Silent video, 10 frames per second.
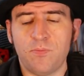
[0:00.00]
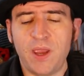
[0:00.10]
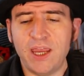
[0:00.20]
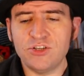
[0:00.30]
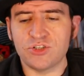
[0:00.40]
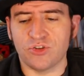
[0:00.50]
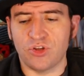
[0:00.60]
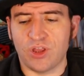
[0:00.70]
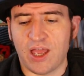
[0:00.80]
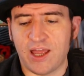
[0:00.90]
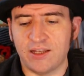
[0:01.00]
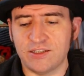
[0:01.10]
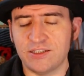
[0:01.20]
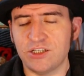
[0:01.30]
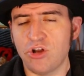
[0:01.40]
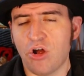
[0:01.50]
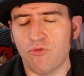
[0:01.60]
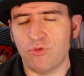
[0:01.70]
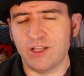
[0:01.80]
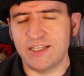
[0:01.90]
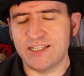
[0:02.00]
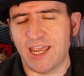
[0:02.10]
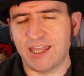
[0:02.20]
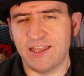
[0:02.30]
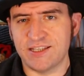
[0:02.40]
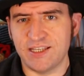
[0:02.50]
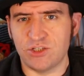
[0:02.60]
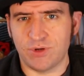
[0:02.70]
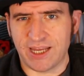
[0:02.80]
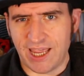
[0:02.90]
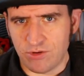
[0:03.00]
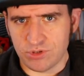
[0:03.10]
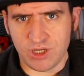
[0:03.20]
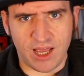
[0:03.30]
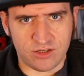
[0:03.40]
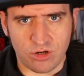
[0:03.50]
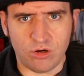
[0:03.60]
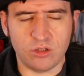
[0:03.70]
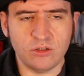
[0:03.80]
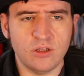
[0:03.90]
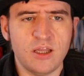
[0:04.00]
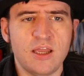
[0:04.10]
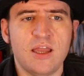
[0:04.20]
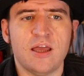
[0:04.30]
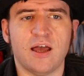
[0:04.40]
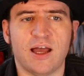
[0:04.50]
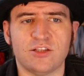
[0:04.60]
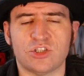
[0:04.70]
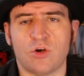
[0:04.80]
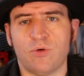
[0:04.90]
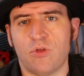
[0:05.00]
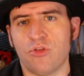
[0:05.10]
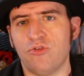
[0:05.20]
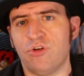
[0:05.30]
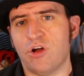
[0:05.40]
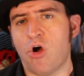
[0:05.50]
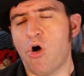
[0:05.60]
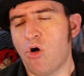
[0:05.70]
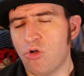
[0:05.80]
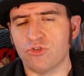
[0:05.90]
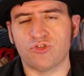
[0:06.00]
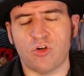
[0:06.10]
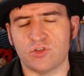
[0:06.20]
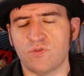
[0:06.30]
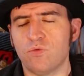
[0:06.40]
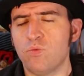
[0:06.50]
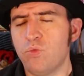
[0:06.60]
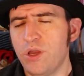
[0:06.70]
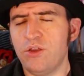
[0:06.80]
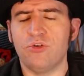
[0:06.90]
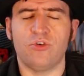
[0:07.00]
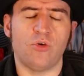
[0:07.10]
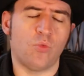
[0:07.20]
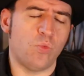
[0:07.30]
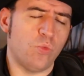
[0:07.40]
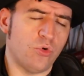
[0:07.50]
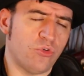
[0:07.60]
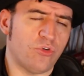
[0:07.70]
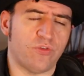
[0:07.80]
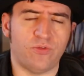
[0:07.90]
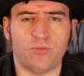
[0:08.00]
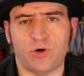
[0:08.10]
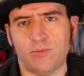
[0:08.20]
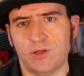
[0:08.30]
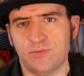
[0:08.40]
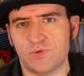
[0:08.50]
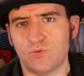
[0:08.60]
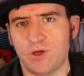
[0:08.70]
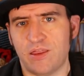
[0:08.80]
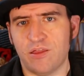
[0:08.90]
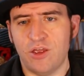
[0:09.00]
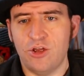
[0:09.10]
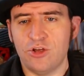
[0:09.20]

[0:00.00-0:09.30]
Pages, on the other hand, did not really take this into account at all. And so there are all sorts of weird and wonderful problems with